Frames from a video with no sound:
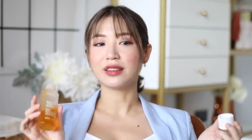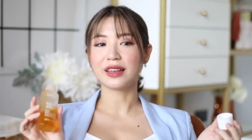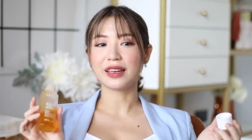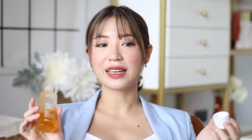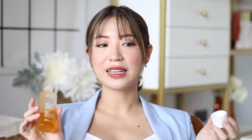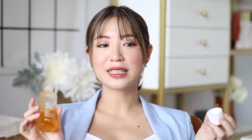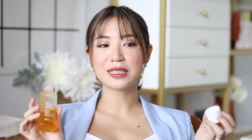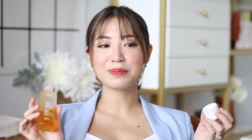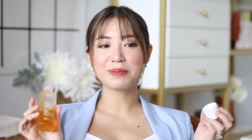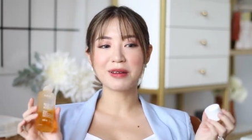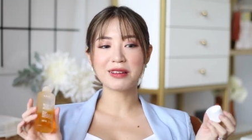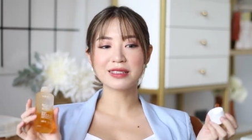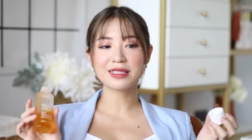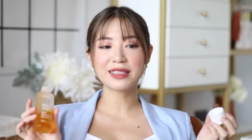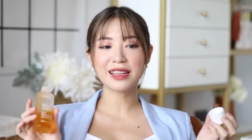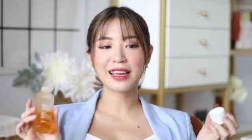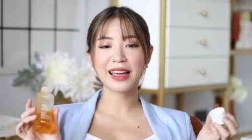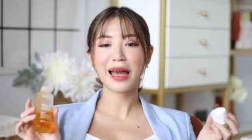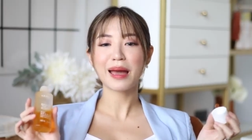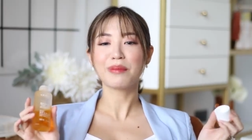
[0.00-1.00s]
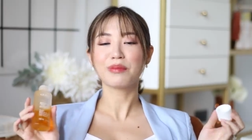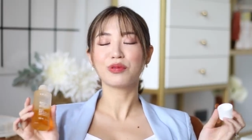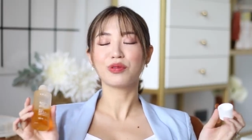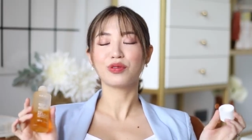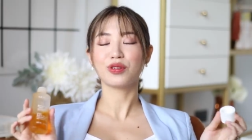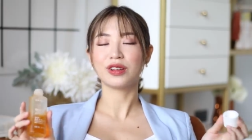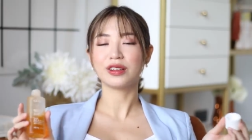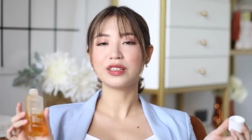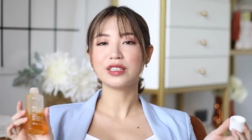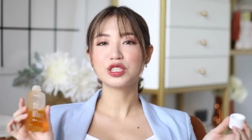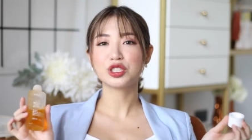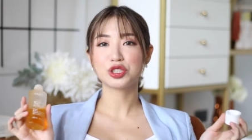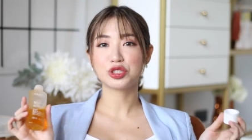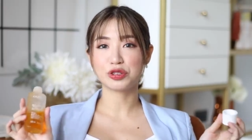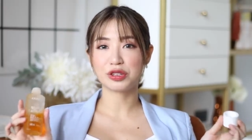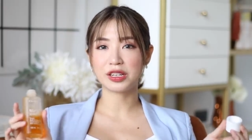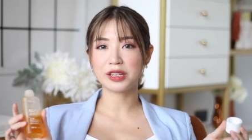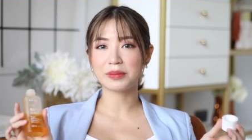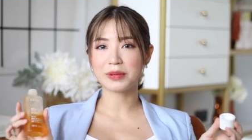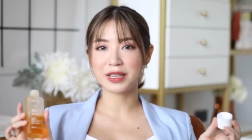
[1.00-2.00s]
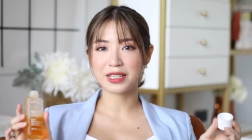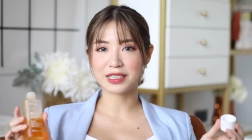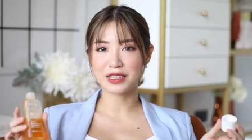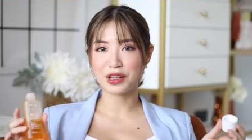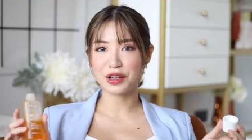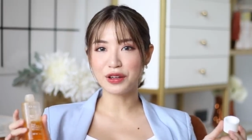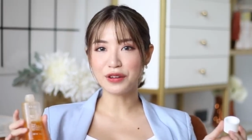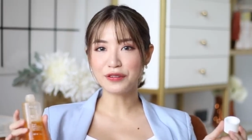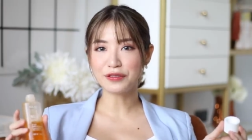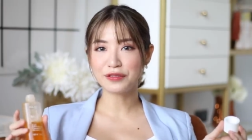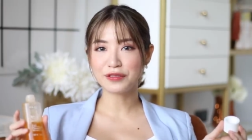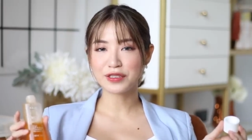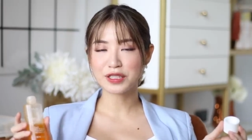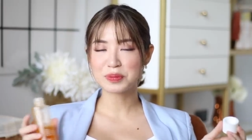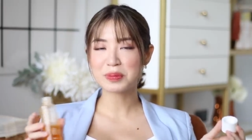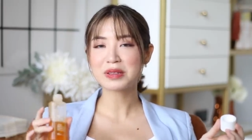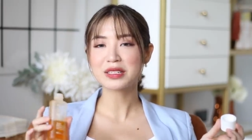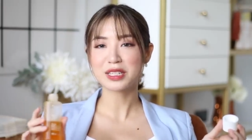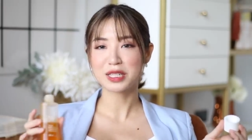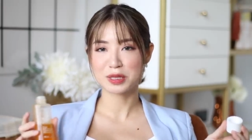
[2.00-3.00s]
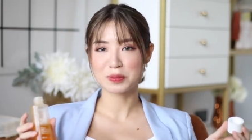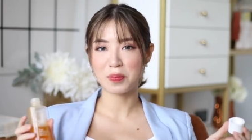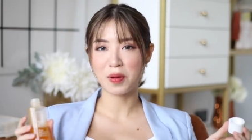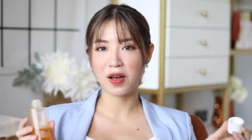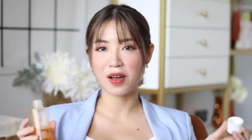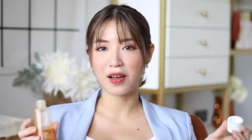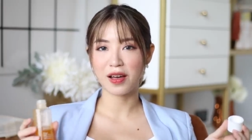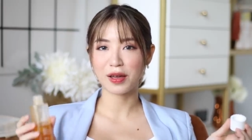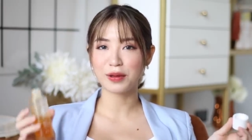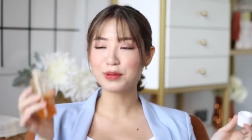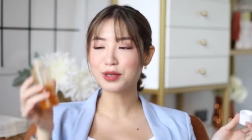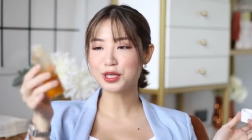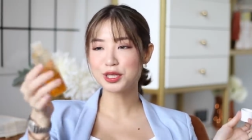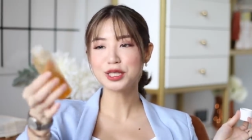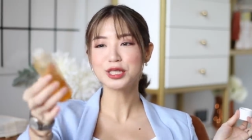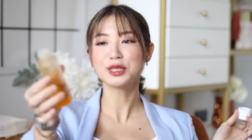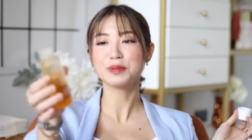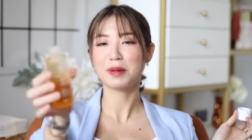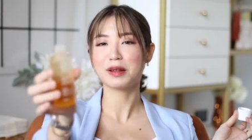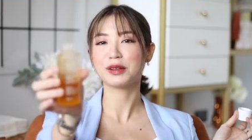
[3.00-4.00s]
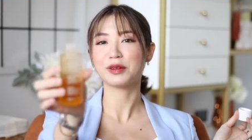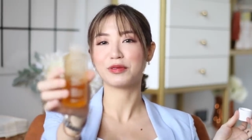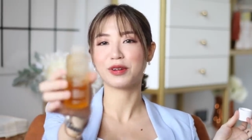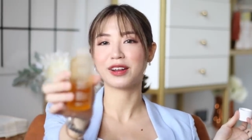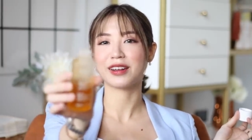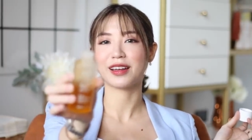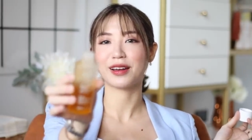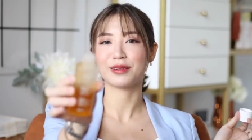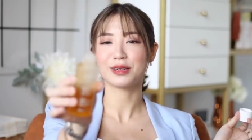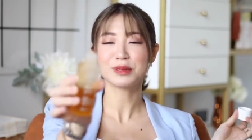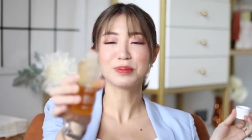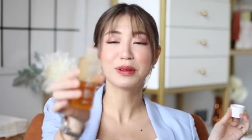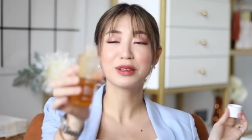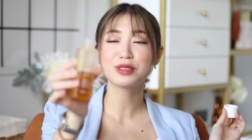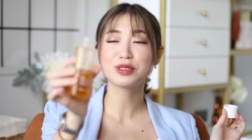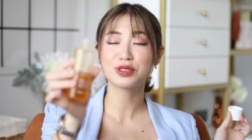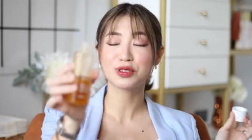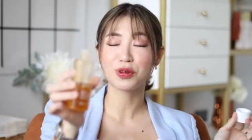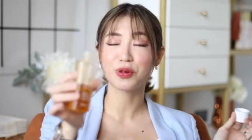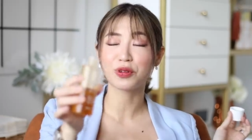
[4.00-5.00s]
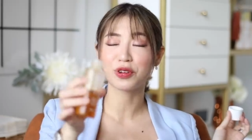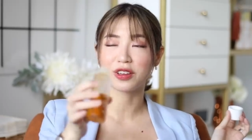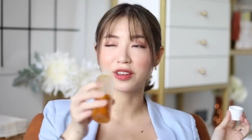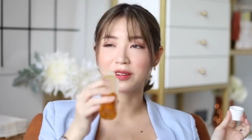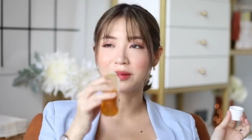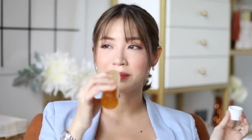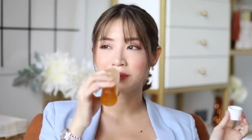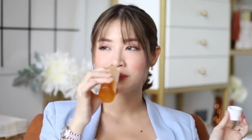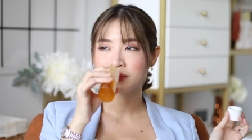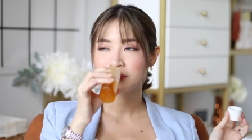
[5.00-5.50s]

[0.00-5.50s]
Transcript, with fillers: Like, it smells like I'm really treating myself. It smells like a spa. I wish you could smell it right now. It smells so good.